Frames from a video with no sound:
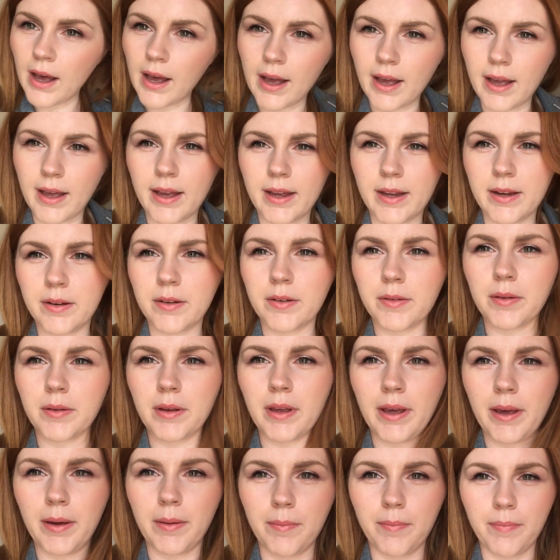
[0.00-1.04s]
And
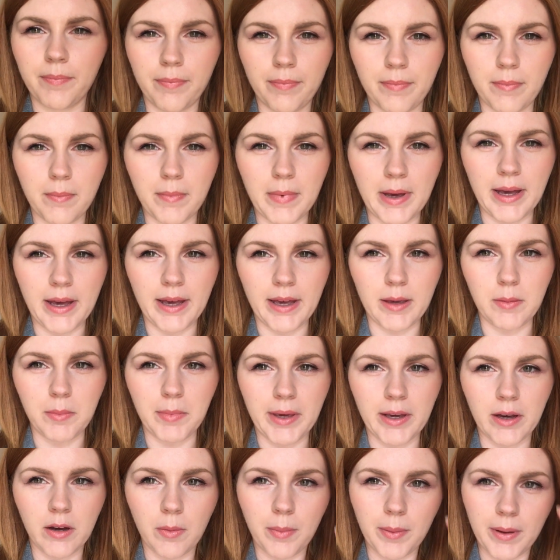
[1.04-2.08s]
my
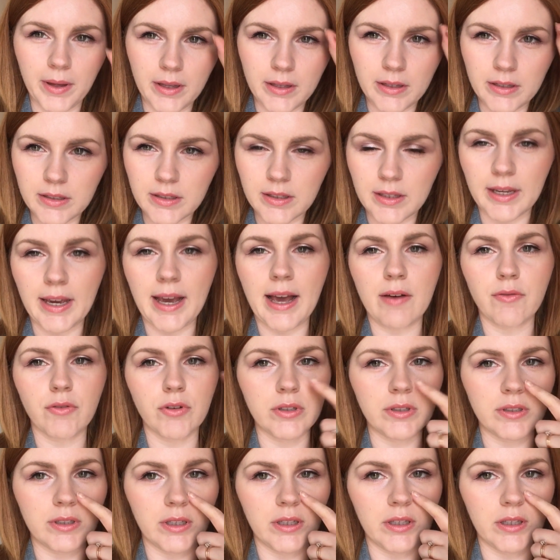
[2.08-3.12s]
makeup is the Kat
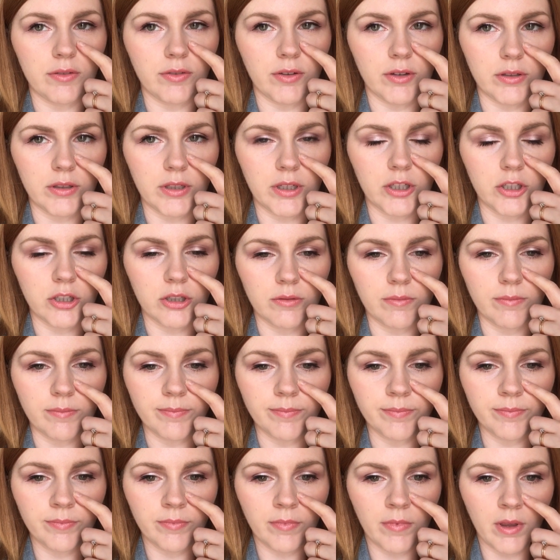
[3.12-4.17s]
Von D Foundation
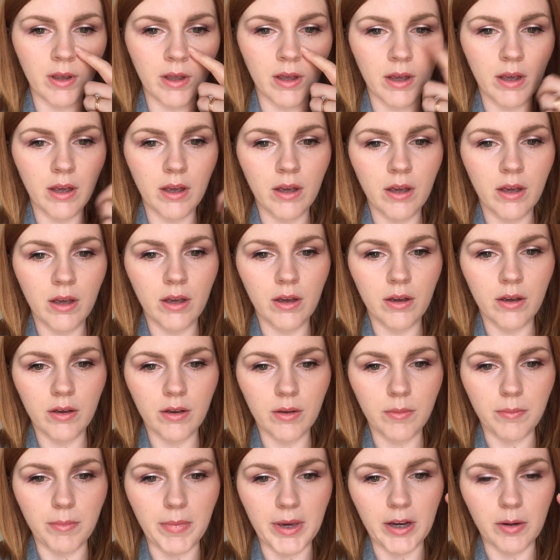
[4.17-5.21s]

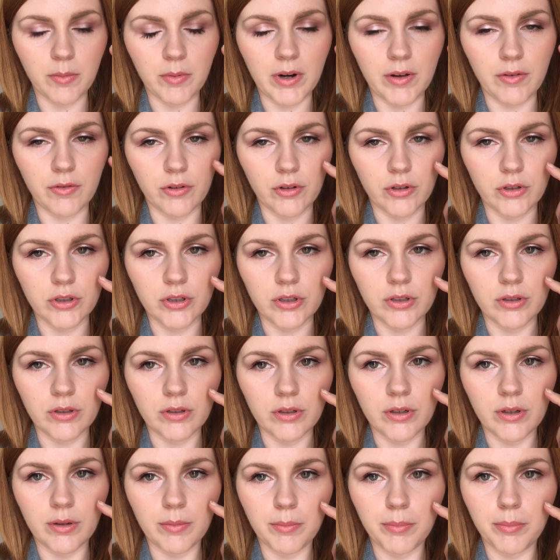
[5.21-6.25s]
Makeup
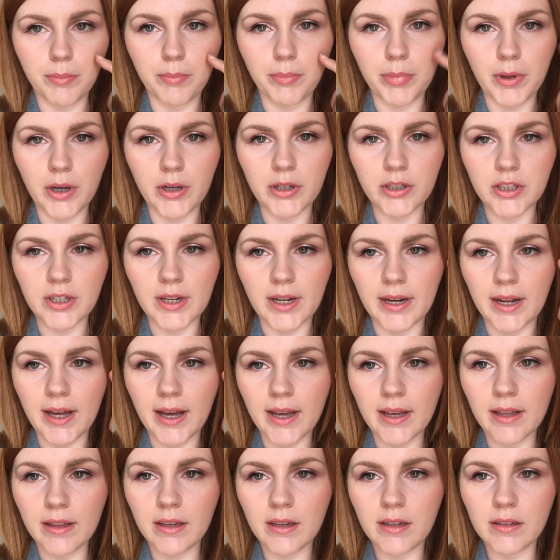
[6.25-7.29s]
Revolution blush and
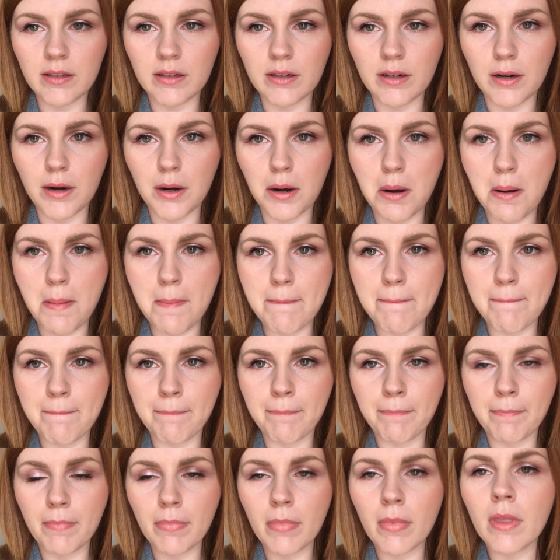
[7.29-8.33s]
highlighter.
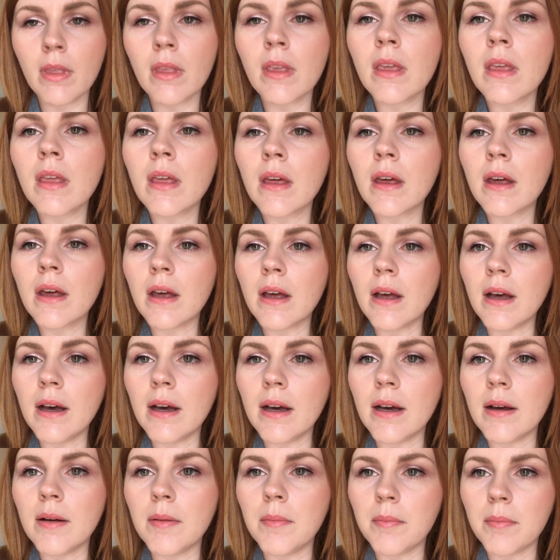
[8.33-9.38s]

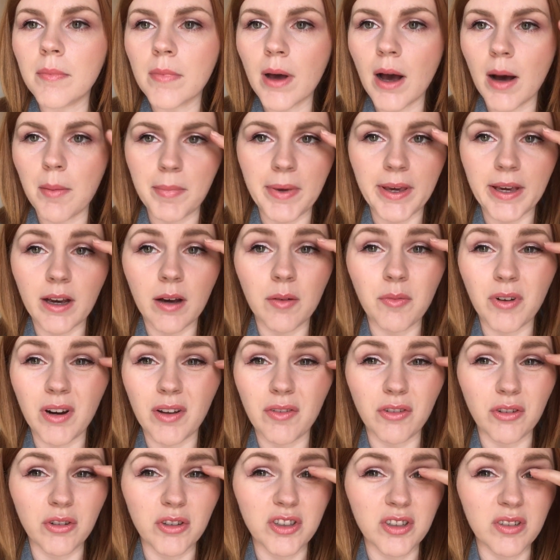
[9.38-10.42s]
A Makeup
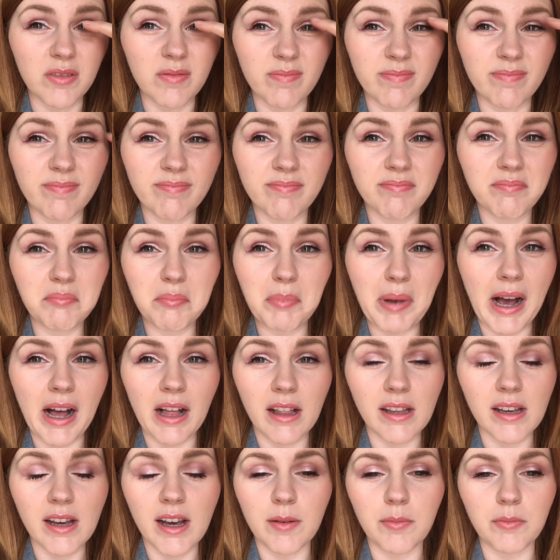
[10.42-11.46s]
Revolution
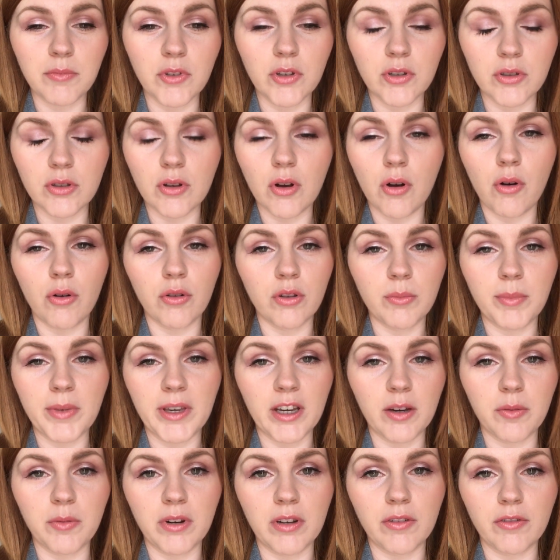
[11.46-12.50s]
palette. I use all the
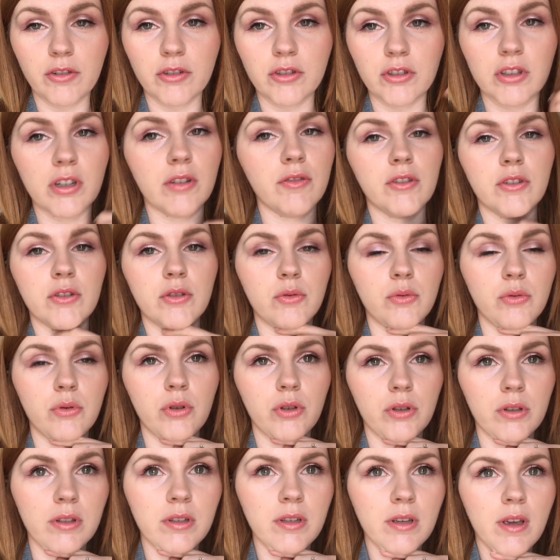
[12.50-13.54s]
Makeup Revolution stuff, it's so
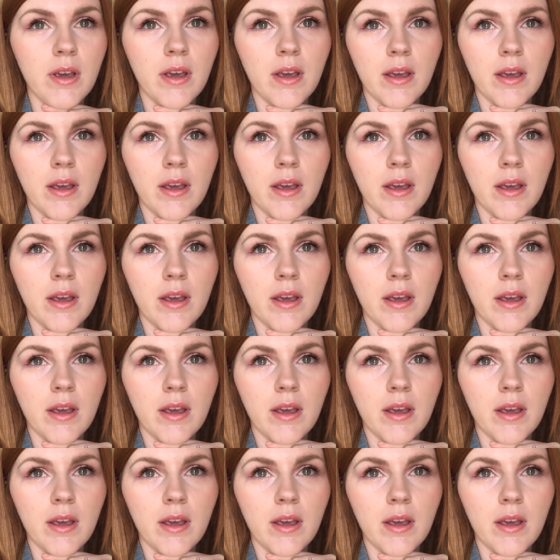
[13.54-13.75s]
good.